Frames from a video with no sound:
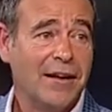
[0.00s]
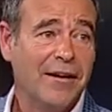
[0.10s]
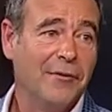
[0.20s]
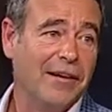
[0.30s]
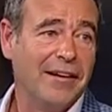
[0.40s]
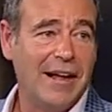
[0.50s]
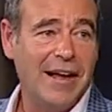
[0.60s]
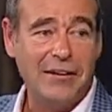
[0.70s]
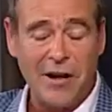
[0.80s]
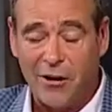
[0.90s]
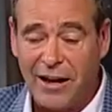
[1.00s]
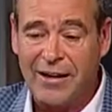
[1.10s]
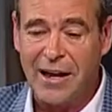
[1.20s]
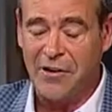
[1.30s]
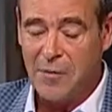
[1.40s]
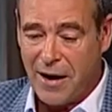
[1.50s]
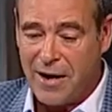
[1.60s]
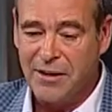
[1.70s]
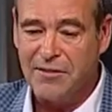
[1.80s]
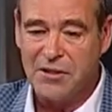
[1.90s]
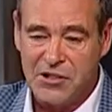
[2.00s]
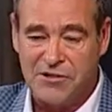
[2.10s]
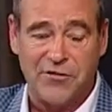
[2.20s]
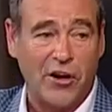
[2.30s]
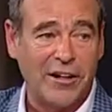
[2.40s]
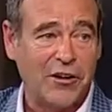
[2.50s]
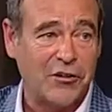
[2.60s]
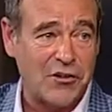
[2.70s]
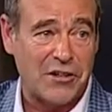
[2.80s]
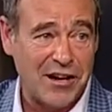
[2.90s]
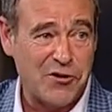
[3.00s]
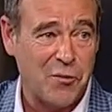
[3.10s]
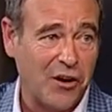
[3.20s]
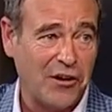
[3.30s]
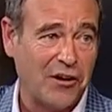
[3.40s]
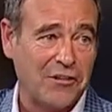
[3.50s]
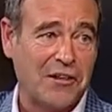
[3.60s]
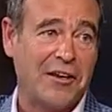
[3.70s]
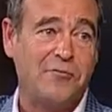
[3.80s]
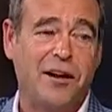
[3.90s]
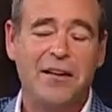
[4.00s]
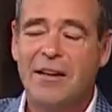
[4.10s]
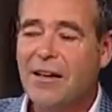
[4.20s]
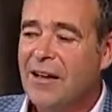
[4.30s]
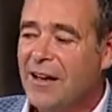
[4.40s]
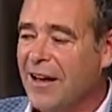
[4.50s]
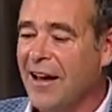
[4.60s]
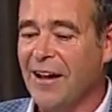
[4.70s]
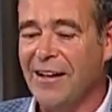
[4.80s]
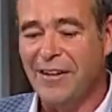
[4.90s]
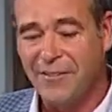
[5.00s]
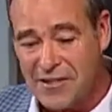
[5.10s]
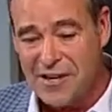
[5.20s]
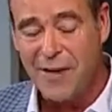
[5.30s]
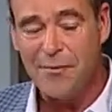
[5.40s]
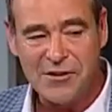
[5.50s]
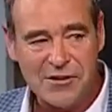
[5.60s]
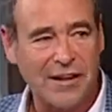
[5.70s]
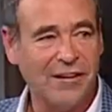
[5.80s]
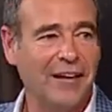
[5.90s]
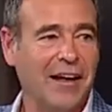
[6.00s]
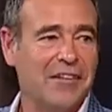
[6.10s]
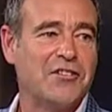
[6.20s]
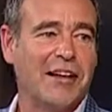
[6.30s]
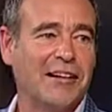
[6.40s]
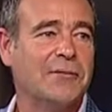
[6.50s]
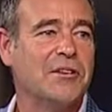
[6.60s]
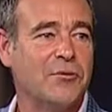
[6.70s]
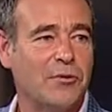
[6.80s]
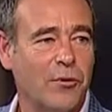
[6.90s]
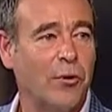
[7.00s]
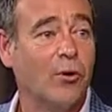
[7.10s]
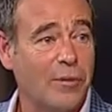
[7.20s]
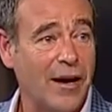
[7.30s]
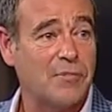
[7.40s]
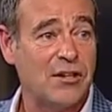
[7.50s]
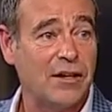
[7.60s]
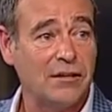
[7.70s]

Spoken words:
We'd had no luck having a baby, and she finally got to the stage we might have got to keep one. Yeah. And this happened, and understandably, we were all a bit upset.